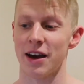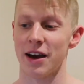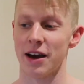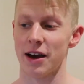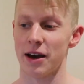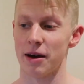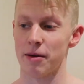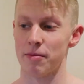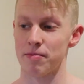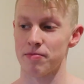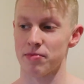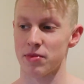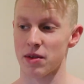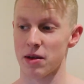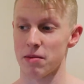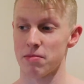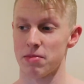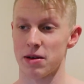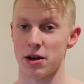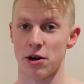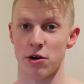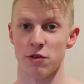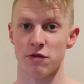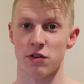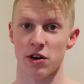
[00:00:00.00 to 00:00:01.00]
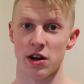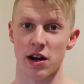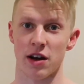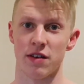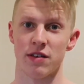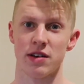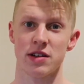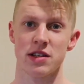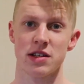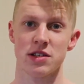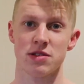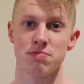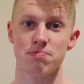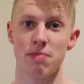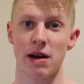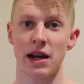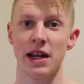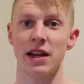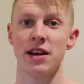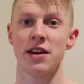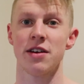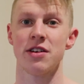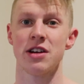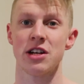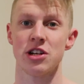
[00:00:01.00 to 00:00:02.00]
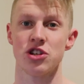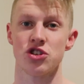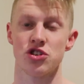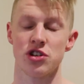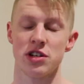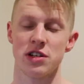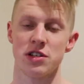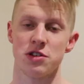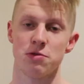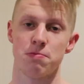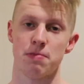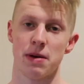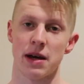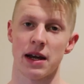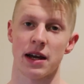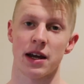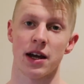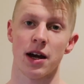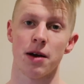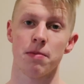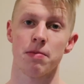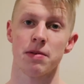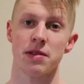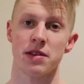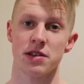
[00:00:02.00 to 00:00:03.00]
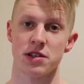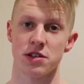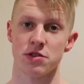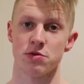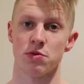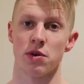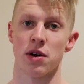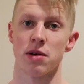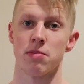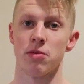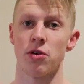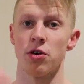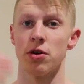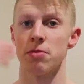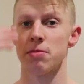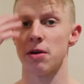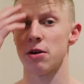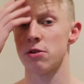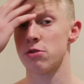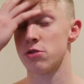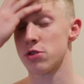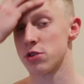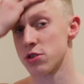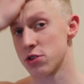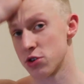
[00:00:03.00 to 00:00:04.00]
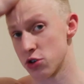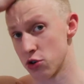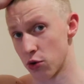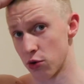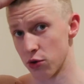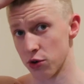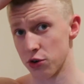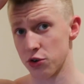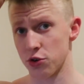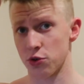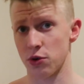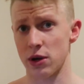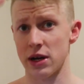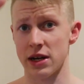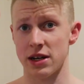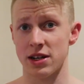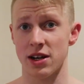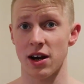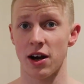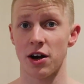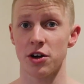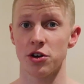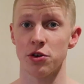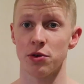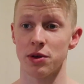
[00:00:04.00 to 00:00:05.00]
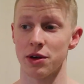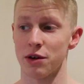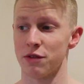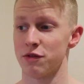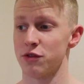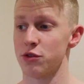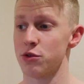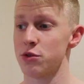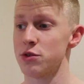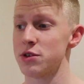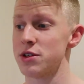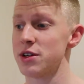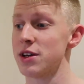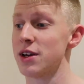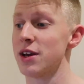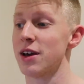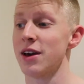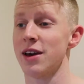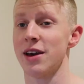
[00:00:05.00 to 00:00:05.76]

But now I've recovered. It's minor injuries you pick up, and this is what I'm on about. Don't do HIIT cardio without food.